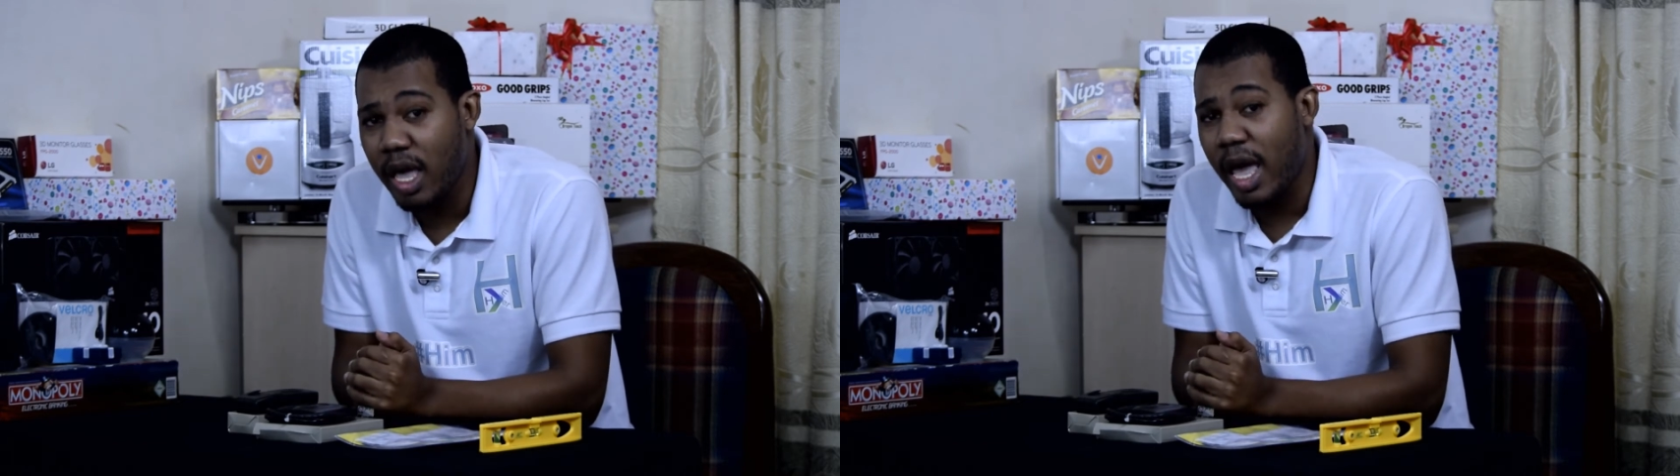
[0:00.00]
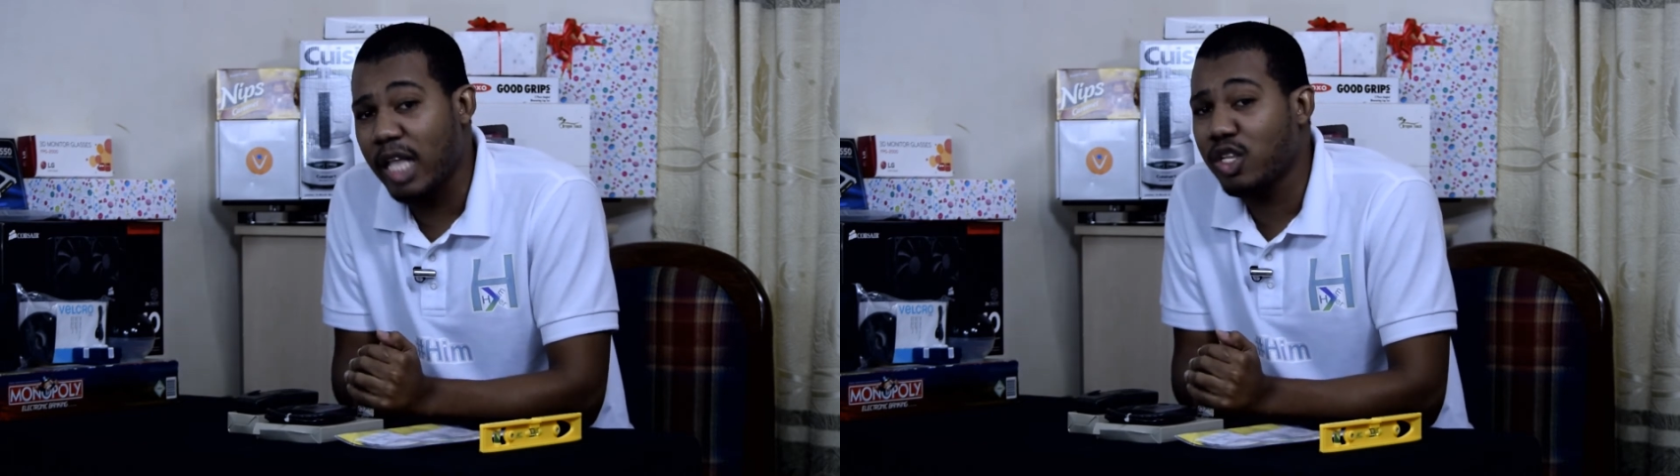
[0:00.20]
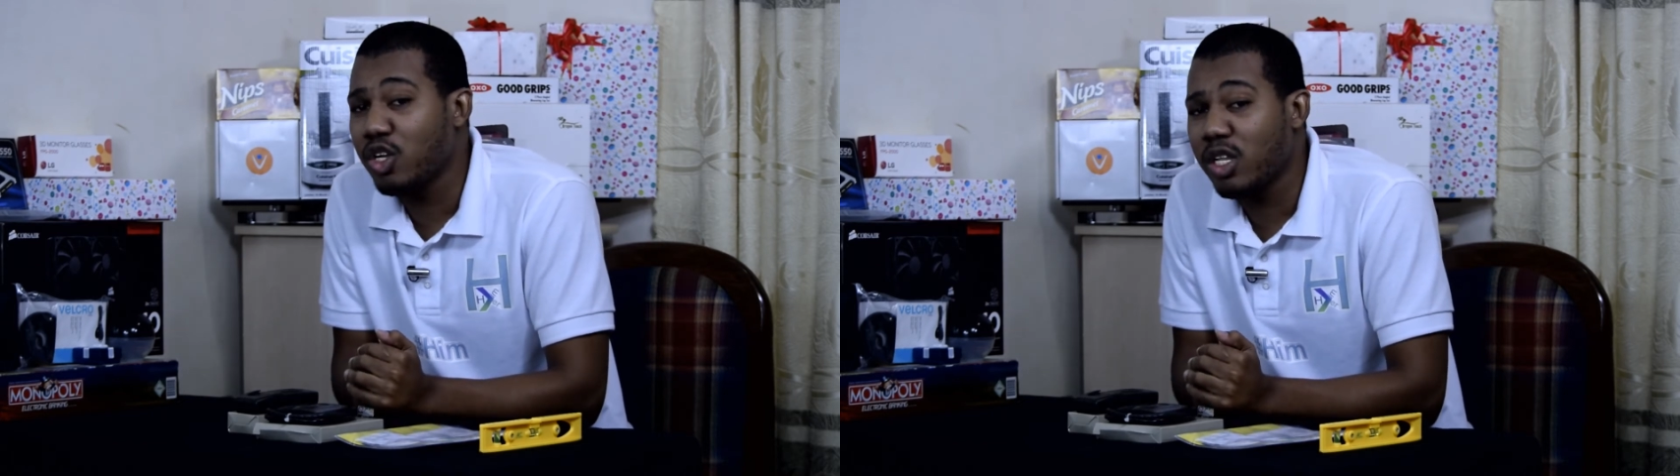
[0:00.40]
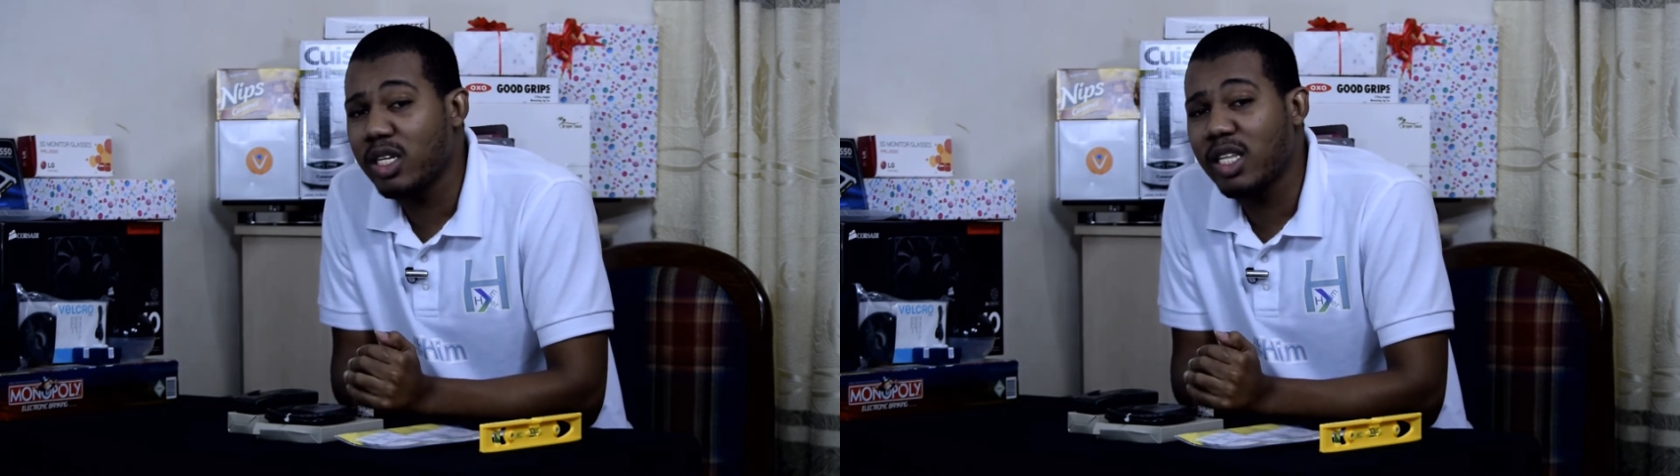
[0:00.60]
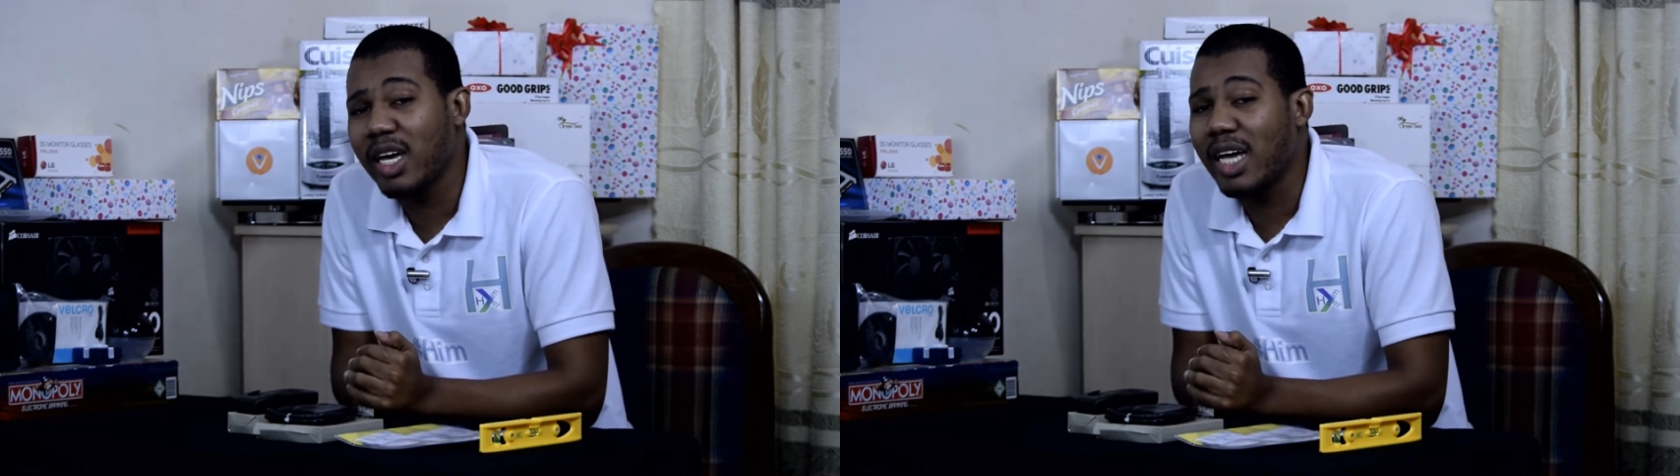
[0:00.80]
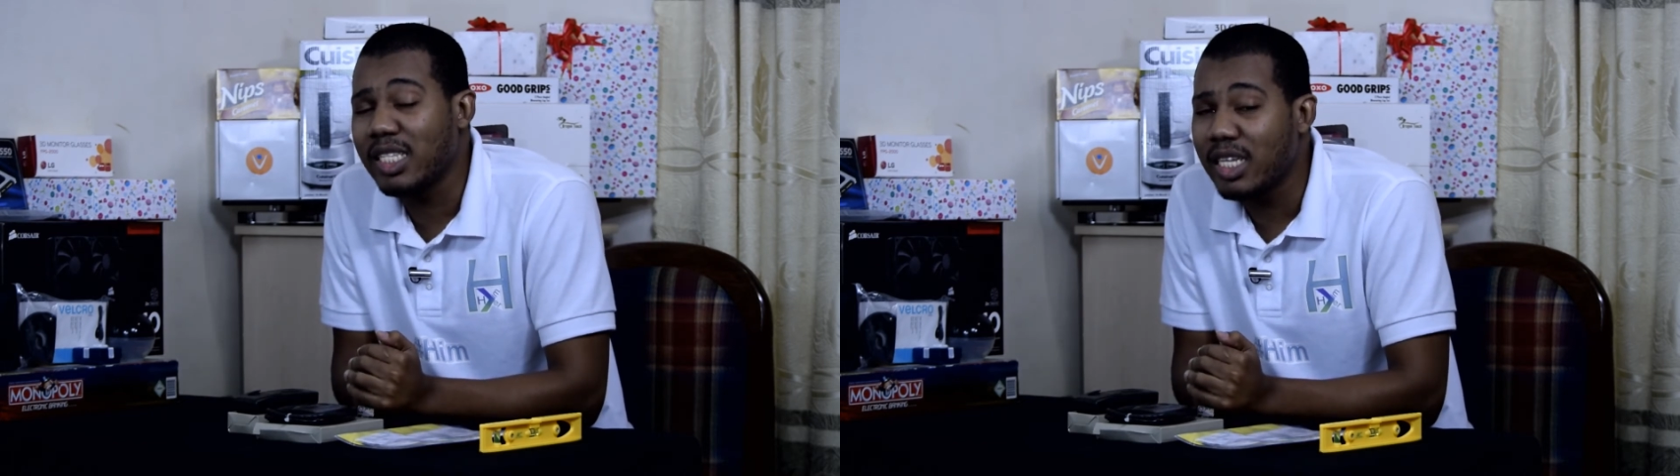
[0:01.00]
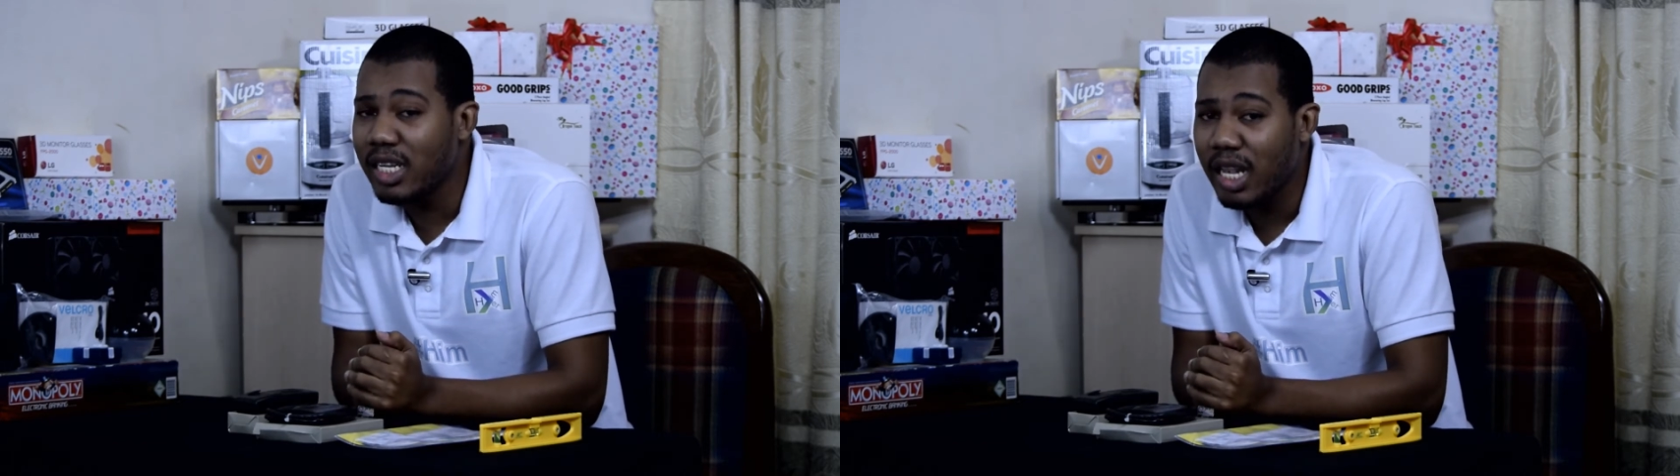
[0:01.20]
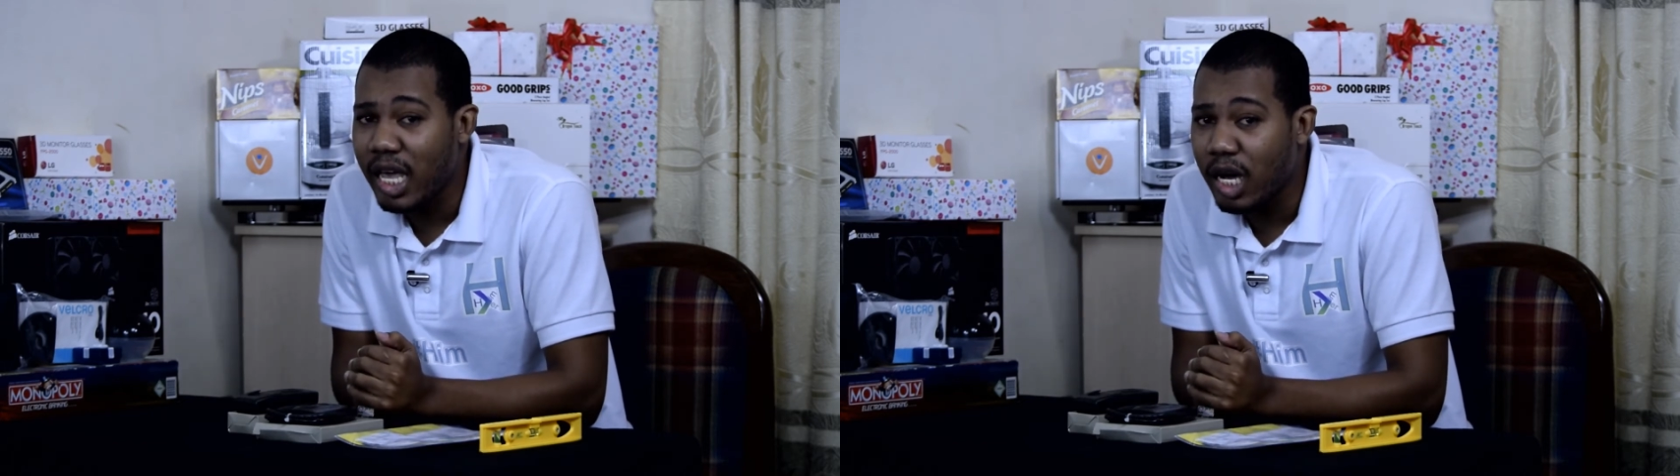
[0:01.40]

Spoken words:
And another thing I didn't like